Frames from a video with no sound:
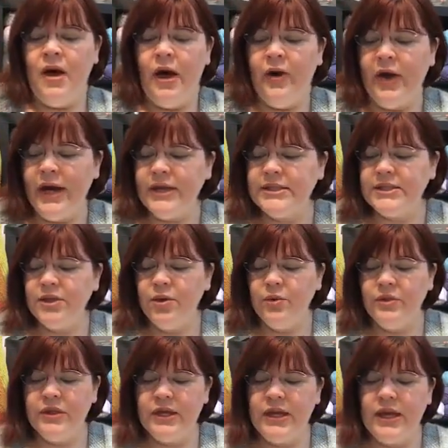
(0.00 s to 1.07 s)
Okay, so
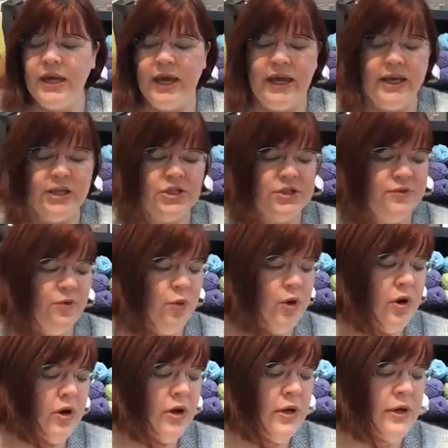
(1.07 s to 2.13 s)
the gauge
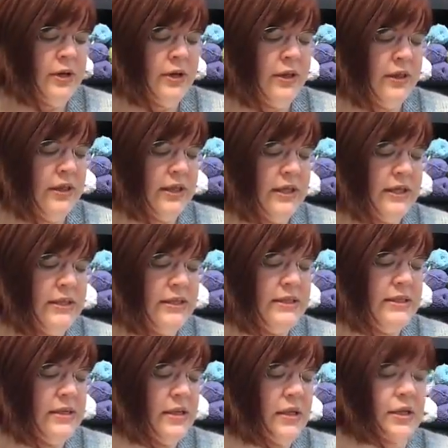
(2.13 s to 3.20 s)
for
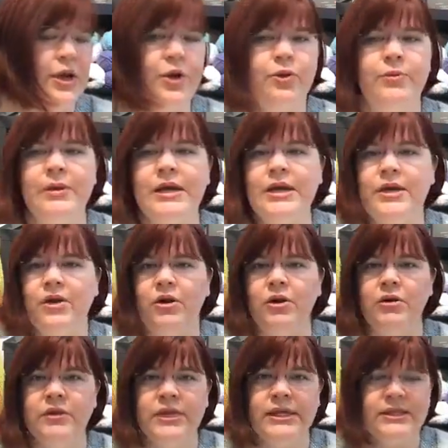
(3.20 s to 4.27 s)
this loom
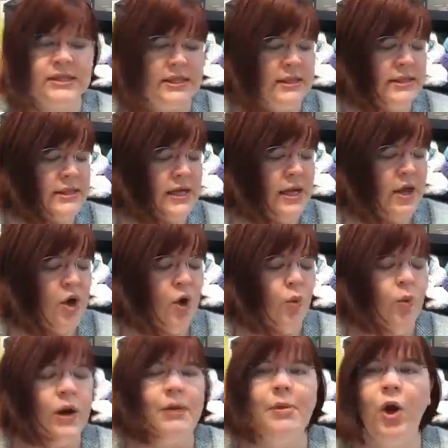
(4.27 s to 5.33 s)
here, this is
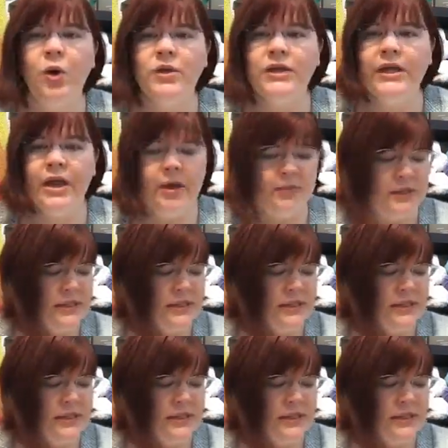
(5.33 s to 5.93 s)
what I'm holding up.